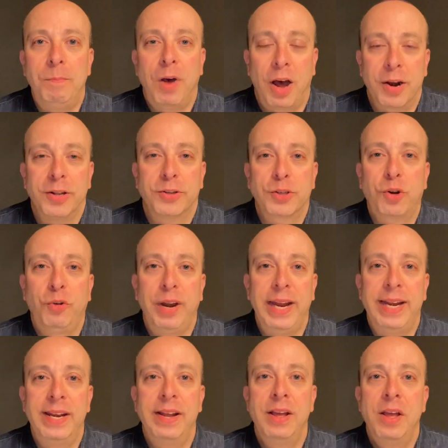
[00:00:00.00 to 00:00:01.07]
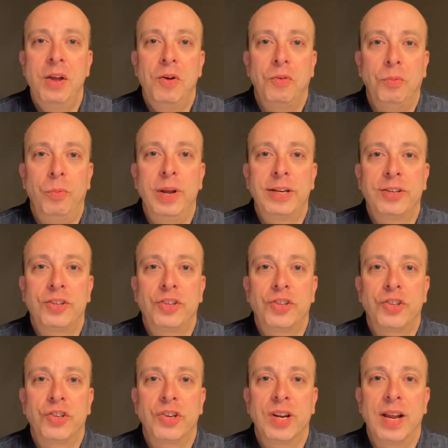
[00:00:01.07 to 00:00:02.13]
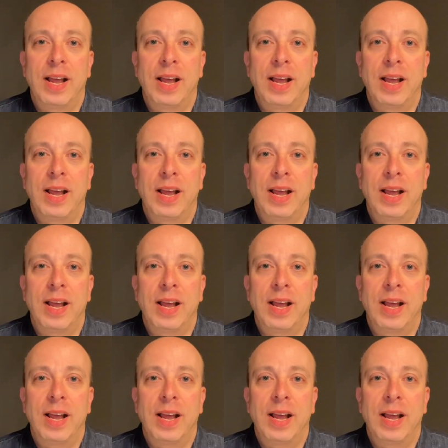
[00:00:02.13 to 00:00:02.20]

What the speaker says: a screen, which,